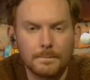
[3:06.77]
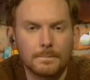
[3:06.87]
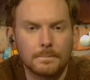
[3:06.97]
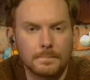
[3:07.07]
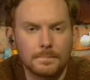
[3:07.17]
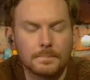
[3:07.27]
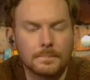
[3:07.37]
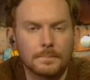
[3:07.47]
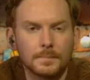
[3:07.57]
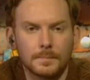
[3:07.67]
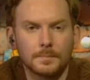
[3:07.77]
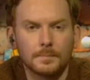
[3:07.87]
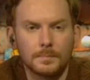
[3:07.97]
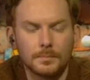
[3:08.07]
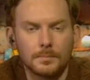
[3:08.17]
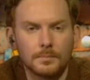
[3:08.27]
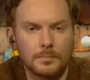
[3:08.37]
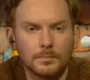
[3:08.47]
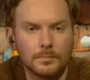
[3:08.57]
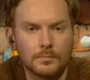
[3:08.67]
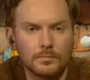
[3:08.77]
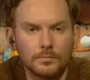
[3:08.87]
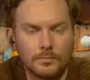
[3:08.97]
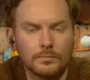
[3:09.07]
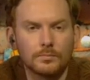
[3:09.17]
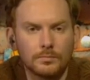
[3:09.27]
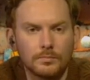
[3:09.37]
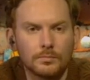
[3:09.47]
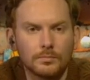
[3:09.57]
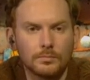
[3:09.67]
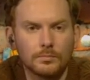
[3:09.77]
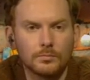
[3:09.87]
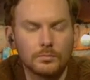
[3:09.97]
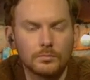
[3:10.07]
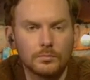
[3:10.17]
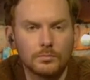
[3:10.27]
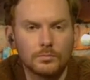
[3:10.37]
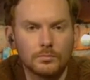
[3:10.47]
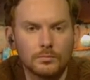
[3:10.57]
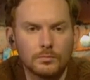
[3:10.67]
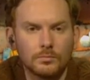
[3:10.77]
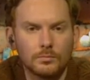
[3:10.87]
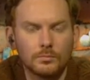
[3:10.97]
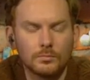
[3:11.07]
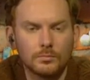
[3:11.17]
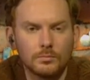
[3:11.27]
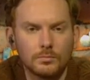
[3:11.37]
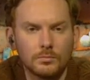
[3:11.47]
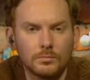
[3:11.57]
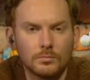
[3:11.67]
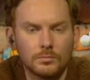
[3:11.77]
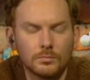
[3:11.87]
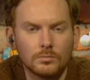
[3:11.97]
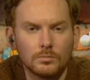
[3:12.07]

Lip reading: (not speaking)